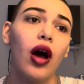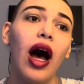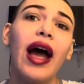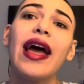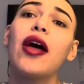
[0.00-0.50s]

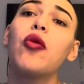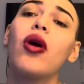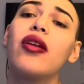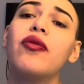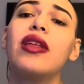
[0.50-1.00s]
I had
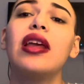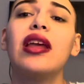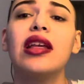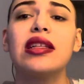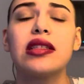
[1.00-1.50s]
one of
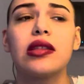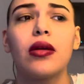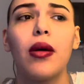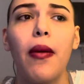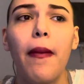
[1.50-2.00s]
these
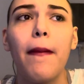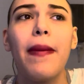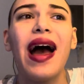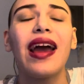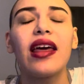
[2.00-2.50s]

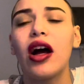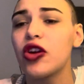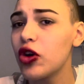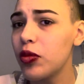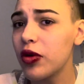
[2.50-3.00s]
back in
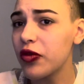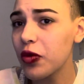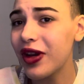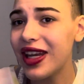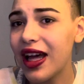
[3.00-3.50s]
October of
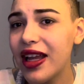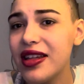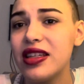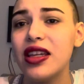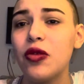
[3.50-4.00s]

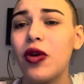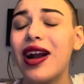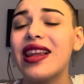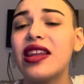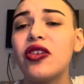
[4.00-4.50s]
2019 where
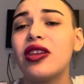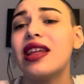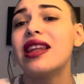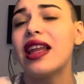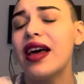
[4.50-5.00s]
I literally
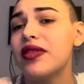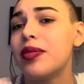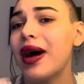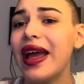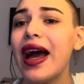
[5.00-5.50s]
left
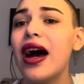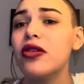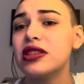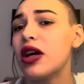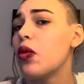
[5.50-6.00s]
my
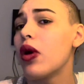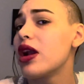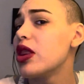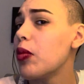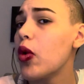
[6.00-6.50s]
house at 1
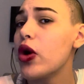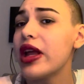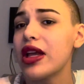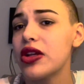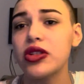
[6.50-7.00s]
in the
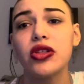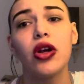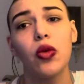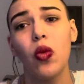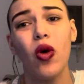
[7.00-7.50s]
morning and just
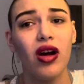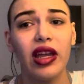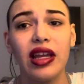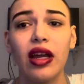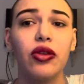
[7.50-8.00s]
started
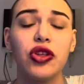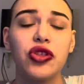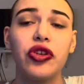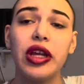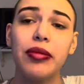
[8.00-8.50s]
walking down the
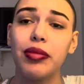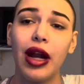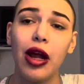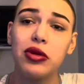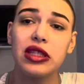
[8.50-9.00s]
street, but
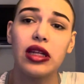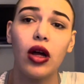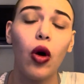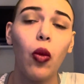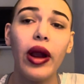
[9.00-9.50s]
I wasn't
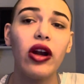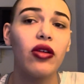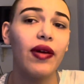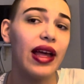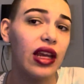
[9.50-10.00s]
aware
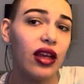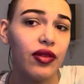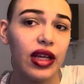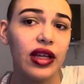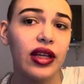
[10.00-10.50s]
of any of
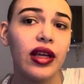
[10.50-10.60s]
it.